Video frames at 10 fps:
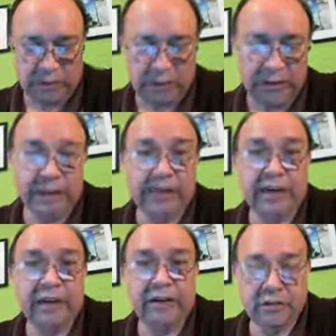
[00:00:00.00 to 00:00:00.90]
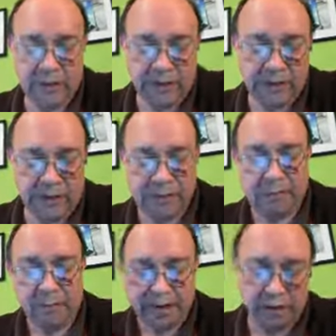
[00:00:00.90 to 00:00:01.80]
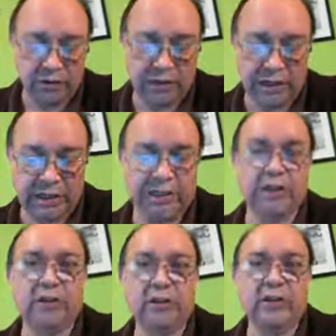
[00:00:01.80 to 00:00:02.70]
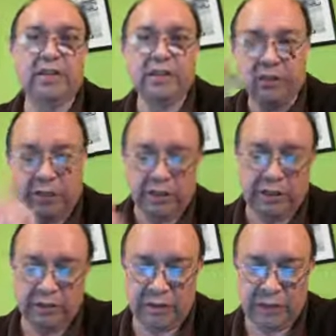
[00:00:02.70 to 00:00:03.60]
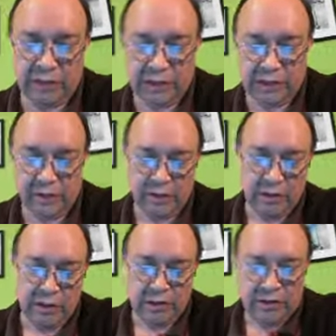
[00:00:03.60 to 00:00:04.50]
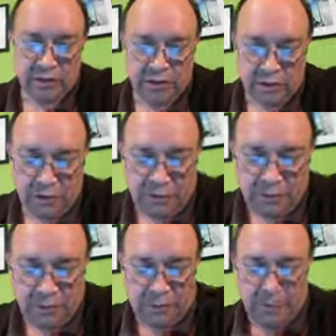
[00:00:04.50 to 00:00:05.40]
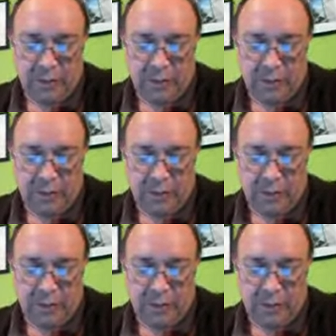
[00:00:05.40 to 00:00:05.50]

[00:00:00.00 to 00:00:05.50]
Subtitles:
They are announced. If I get a minus sign, then I know that it's going in the other direction. So